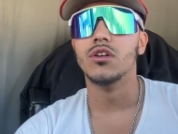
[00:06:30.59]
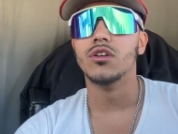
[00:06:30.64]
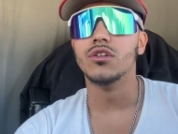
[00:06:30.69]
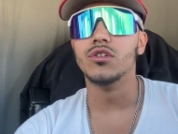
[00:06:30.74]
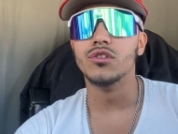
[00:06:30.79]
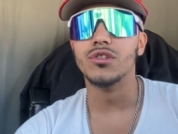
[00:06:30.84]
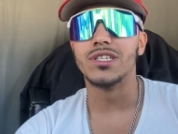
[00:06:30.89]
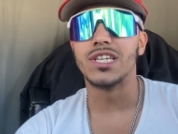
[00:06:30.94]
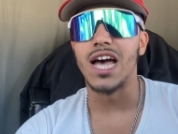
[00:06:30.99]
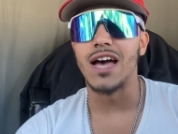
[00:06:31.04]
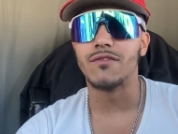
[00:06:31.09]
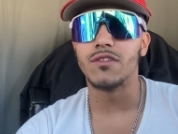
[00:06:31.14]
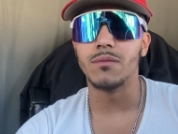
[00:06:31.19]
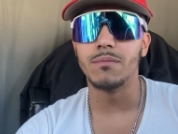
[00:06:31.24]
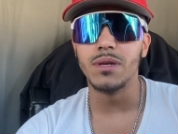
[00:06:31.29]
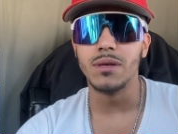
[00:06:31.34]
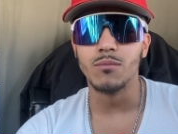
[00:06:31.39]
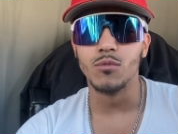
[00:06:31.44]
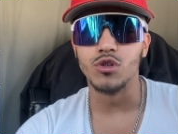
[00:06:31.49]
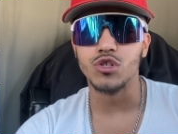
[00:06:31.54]
you just have to
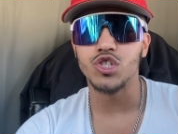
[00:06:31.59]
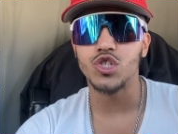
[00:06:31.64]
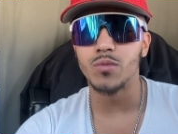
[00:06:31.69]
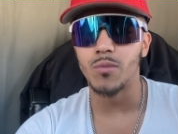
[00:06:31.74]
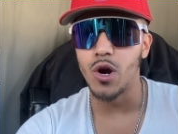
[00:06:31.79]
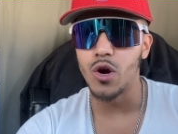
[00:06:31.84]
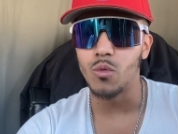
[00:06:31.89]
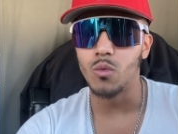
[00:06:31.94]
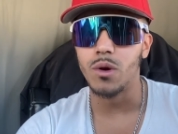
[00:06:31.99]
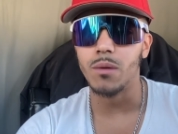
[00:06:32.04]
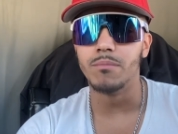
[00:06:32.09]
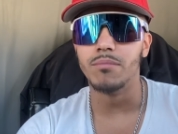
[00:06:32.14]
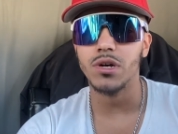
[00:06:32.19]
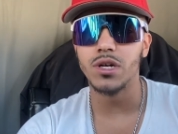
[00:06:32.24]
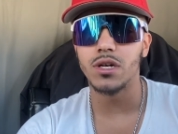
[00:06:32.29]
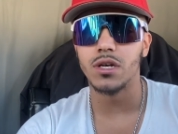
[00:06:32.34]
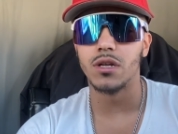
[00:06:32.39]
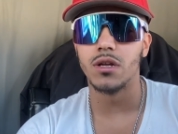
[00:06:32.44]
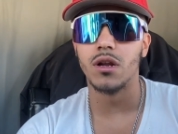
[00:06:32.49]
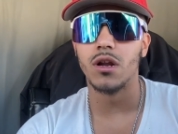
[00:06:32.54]
be more smart when
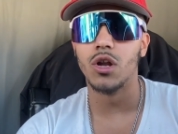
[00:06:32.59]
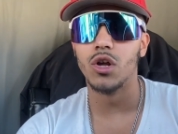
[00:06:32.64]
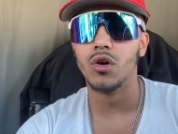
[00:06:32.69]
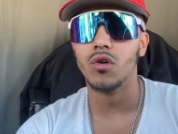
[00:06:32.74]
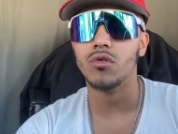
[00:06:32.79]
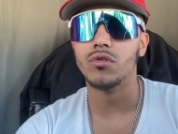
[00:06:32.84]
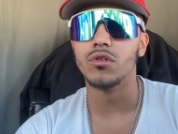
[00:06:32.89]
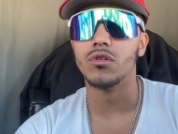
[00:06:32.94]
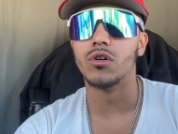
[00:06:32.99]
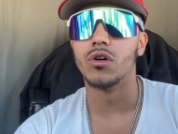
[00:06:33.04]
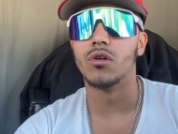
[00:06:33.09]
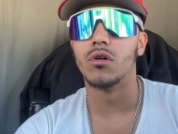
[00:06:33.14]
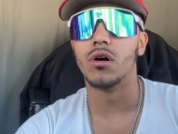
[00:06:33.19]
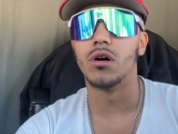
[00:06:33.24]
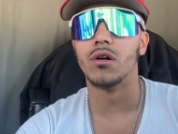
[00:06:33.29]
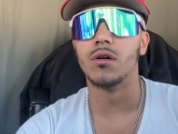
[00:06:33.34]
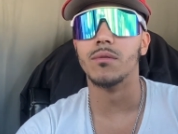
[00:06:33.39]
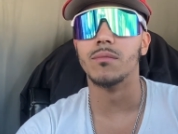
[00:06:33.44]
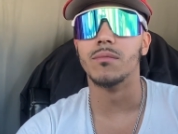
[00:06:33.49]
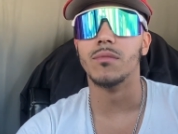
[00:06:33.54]
booking a load you know
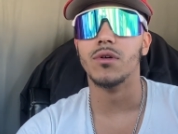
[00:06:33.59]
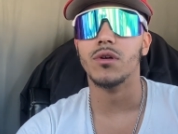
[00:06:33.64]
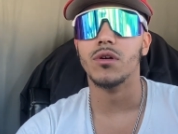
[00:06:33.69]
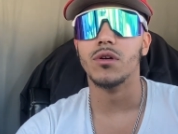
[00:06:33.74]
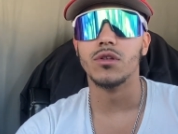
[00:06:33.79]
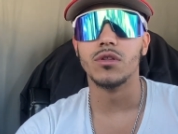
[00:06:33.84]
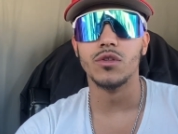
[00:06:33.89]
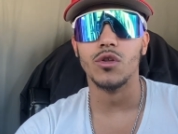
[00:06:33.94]
um,